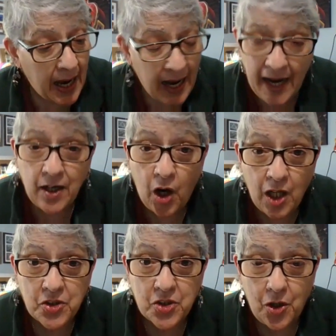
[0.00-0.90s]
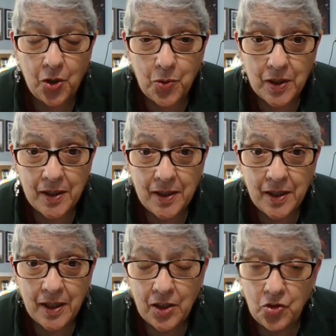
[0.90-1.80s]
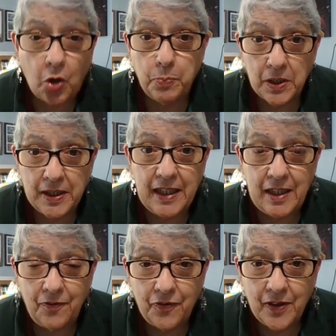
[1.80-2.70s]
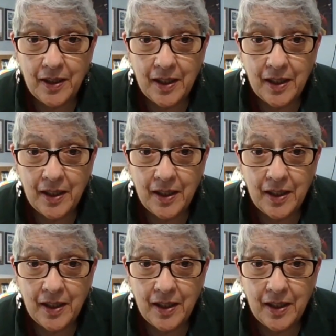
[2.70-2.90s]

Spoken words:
I also don't believe